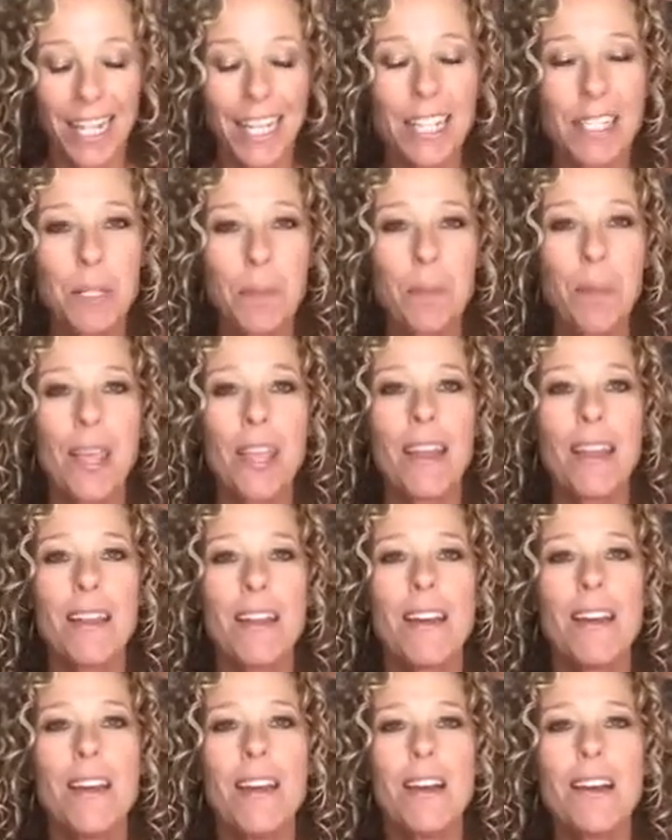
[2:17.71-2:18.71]
It's
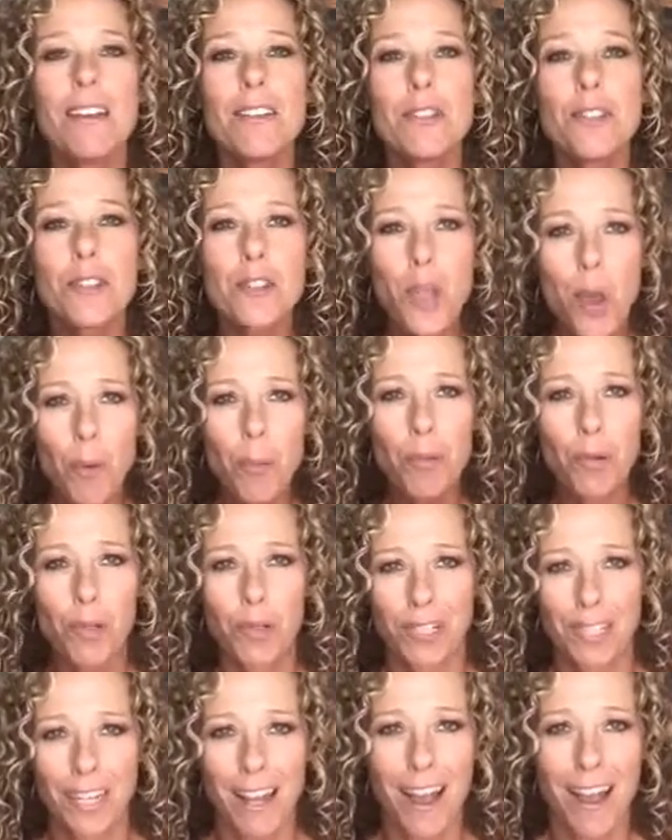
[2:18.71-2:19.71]
been so
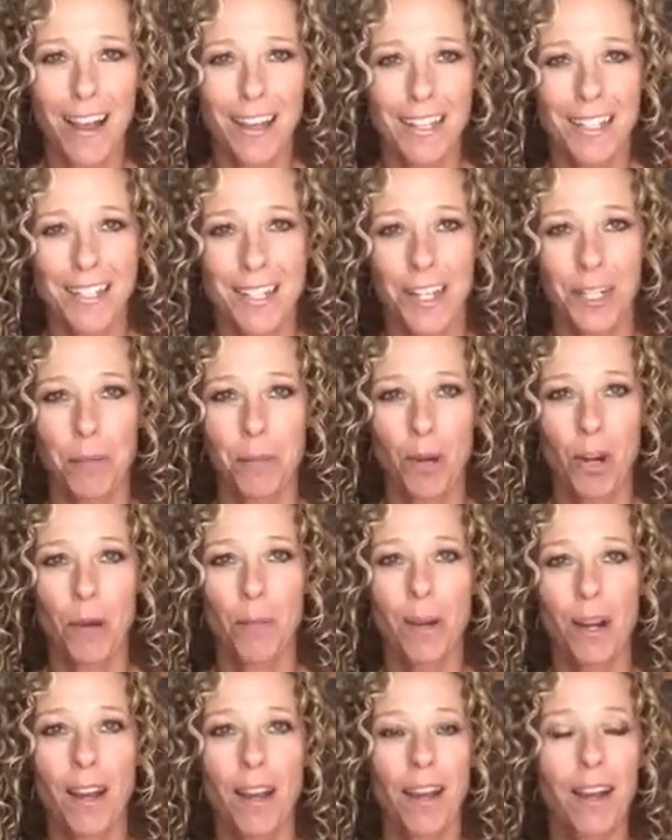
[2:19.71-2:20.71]
brutally hot in Santa
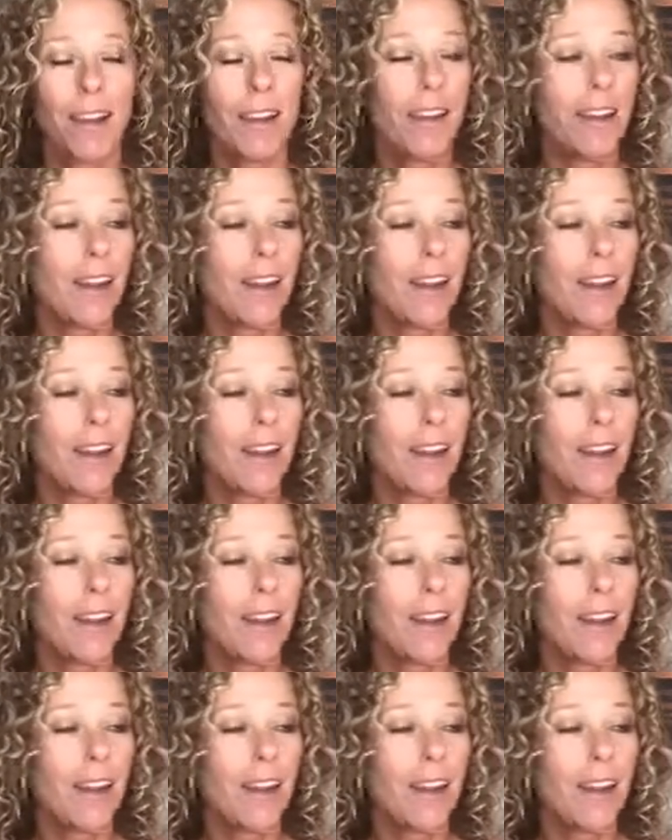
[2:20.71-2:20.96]
Barbara.